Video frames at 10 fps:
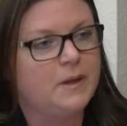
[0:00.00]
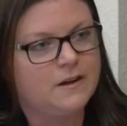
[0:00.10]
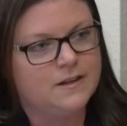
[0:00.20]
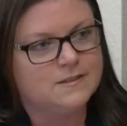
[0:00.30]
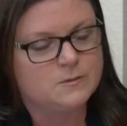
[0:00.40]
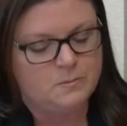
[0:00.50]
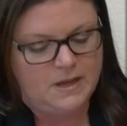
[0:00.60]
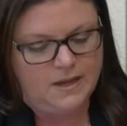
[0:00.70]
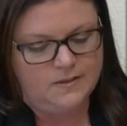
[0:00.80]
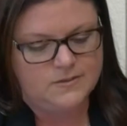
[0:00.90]
parents
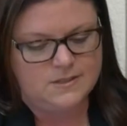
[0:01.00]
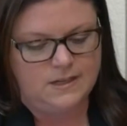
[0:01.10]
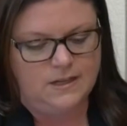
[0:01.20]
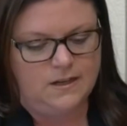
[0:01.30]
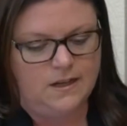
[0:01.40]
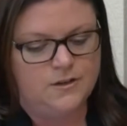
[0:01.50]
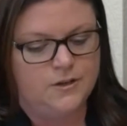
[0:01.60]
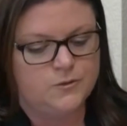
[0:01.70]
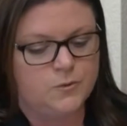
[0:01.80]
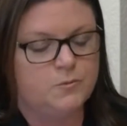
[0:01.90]
may have seen
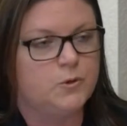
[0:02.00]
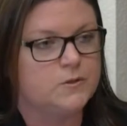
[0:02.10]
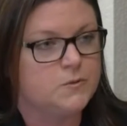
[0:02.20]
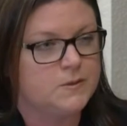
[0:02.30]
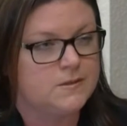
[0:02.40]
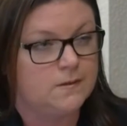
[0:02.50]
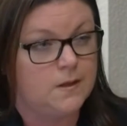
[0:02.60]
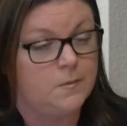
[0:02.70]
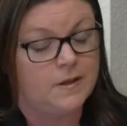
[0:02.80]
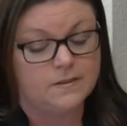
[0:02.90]
news reports
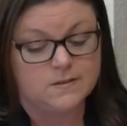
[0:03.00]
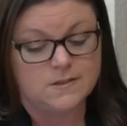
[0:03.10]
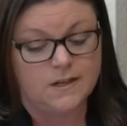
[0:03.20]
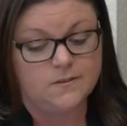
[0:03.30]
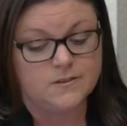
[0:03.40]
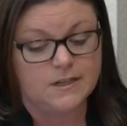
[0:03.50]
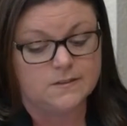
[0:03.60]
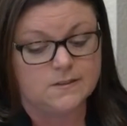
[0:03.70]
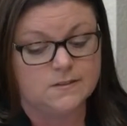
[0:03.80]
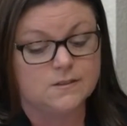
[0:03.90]
recently about the state of
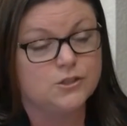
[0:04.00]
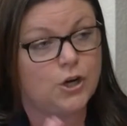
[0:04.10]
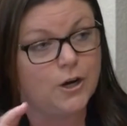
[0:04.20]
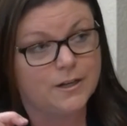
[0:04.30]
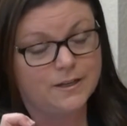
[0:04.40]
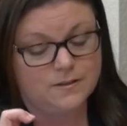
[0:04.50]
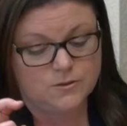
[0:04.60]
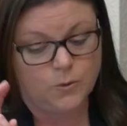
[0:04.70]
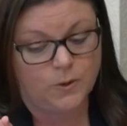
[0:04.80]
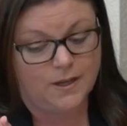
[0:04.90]
Texas
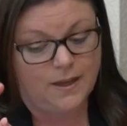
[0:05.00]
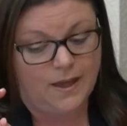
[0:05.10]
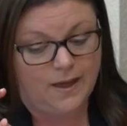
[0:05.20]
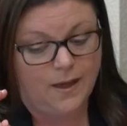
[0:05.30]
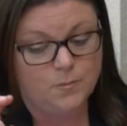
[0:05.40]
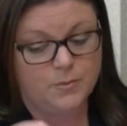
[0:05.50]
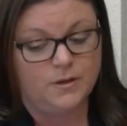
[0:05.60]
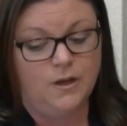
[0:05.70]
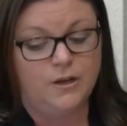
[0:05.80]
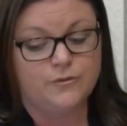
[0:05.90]
target or cap
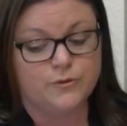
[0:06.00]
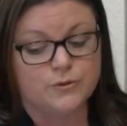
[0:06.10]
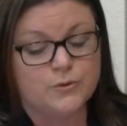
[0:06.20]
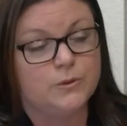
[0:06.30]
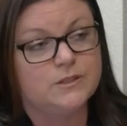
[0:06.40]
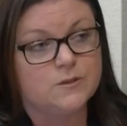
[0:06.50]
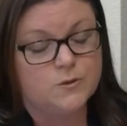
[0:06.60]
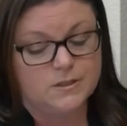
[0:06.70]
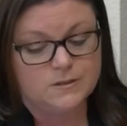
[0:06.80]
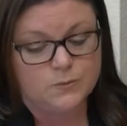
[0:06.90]
for school
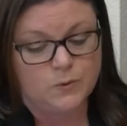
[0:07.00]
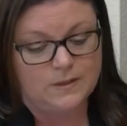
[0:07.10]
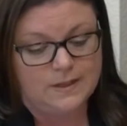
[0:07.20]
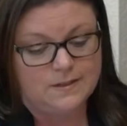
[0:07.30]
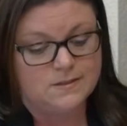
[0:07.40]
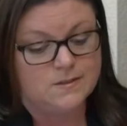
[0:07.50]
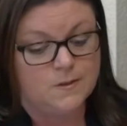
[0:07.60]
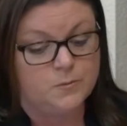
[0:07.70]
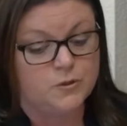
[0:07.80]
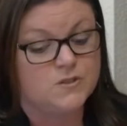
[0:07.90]
districts related to
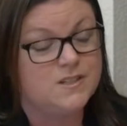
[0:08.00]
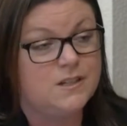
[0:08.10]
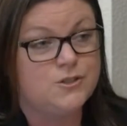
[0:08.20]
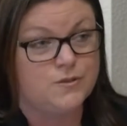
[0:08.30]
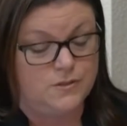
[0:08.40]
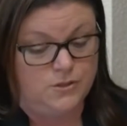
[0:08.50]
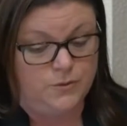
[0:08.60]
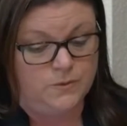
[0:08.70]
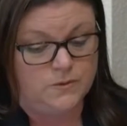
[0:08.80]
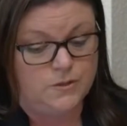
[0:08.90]
the percentage of
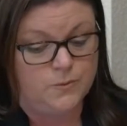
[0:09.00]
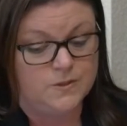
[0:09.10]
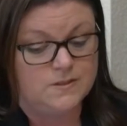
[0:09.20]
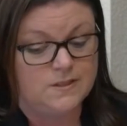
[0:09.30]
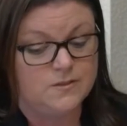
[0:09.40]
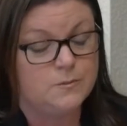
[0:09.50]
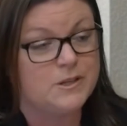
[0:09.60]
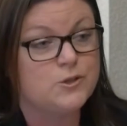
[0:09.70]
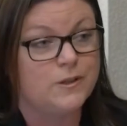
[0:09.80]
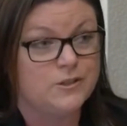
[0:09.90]
students who receive
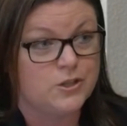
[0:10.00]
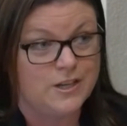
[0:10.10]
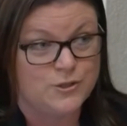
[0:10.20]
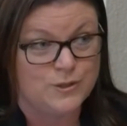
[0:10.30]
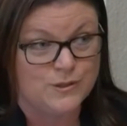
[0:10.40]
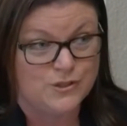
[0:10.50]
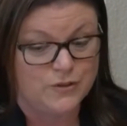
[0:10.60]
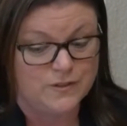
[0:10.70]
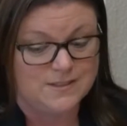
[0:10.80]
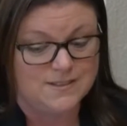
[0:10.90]
special education
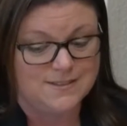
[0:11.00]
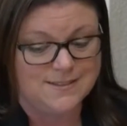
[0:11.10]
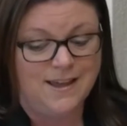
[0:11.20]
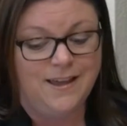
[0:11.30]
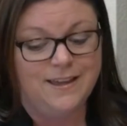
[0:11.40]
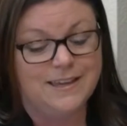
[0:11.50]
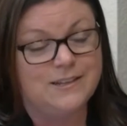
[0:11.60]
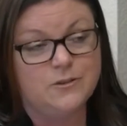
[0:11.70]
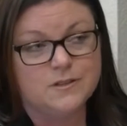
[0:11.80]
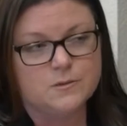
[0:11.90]
services.
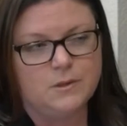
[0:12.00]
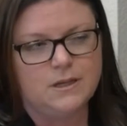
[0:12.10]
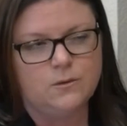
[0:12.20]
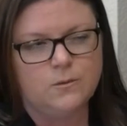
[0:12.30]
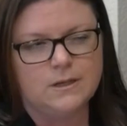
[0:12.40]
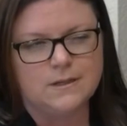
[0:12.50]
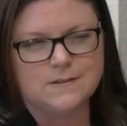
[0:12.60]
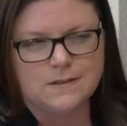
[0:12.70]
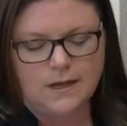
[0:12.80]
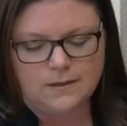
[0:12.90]
Can you explain what
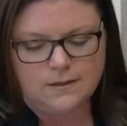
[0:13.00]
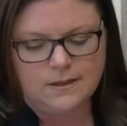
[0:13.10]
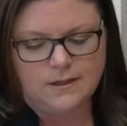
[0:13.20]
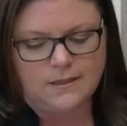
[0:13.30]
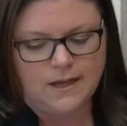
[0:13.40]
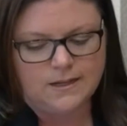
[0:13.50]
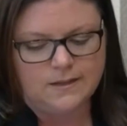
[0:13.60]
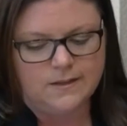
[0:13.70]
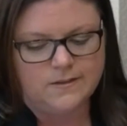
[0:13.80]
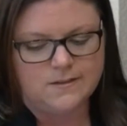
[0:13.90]
exactly that
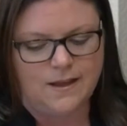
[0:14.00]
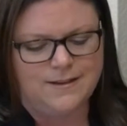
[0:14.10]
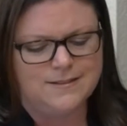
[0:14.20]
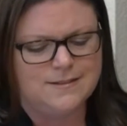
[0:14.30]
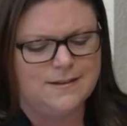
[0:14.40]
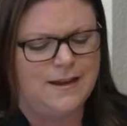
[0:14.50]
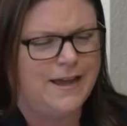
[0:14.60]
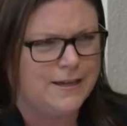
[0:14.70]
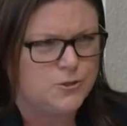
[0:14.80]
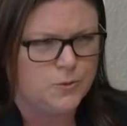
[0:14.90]
is, and is it an
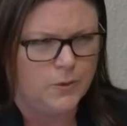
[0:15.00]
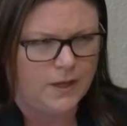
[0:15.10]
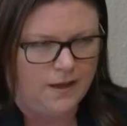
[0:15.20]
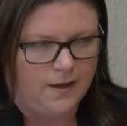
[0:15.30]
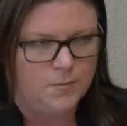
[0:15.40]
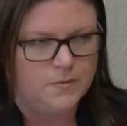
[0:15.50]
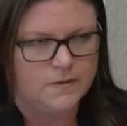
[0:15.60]
actual cap